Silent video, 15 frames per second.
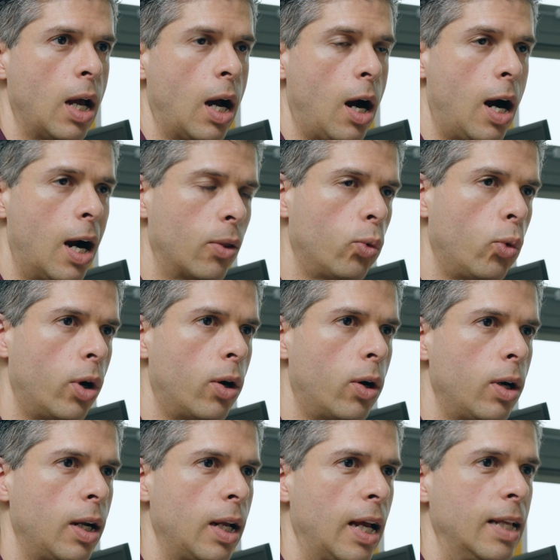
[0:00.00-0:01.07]
hardware
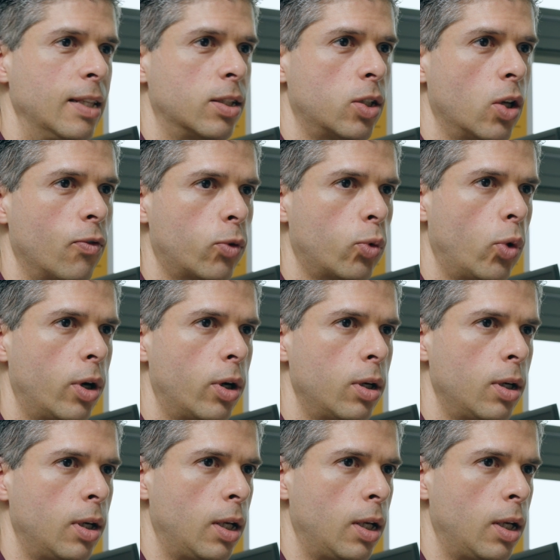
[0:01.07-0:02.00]
and software,